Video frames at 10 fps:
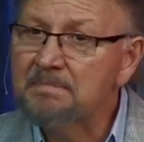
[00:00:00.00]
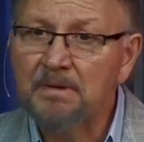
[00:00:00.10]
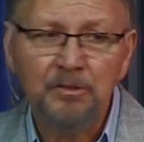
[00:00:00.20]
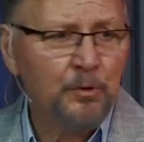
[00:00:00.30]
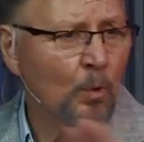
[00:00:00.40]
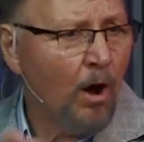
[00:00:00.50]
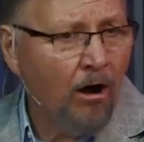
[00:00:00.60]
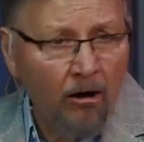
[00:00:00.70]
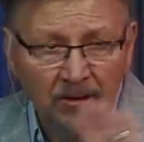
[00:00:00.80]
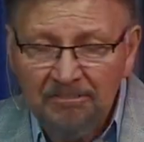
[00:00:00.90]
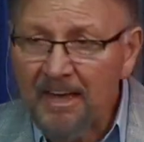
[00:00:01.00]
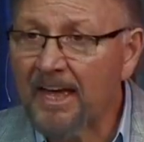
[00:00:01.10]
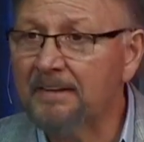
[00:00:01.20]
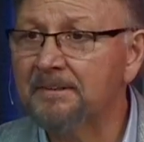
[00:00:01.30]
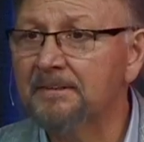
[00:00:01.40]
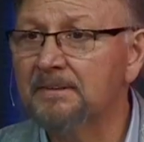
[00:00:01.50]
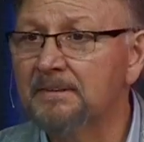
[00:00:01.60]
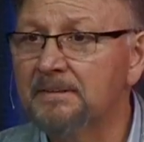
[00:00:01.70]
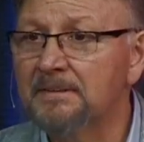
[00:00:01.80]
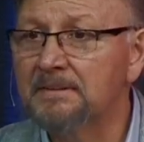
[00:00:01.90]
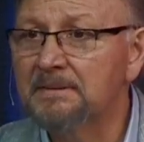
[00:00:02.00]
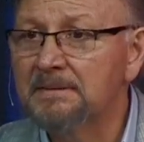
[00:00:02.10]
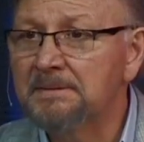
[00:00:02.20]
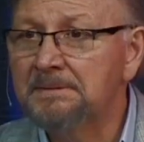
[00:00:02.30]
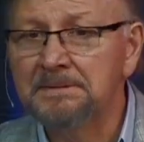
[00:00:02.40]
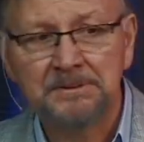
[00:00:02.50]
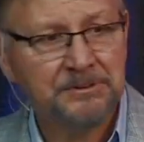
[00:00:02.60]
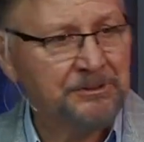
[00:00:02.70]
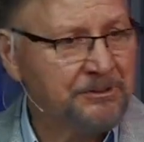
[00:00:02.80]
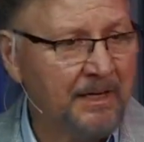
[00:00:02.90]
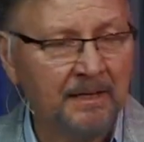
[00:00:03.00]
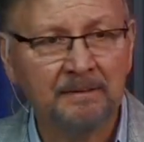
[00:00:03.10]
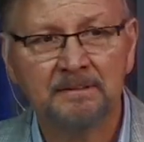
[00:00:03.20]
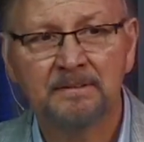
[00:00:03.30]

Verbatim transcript: But through all of that, she sang.